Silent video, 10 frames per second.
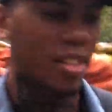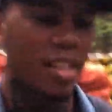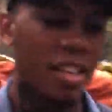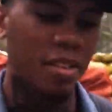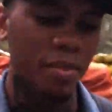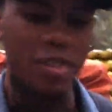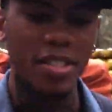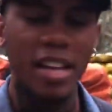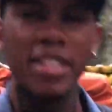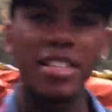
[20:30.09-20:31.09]
It feels
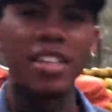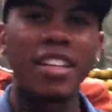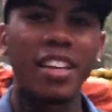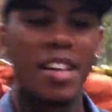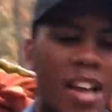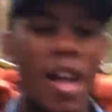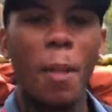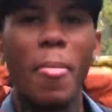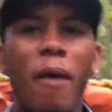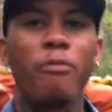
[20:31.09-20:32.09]
nice and
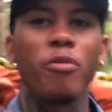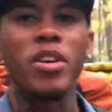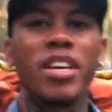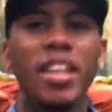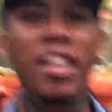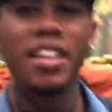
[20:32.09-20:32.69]
free,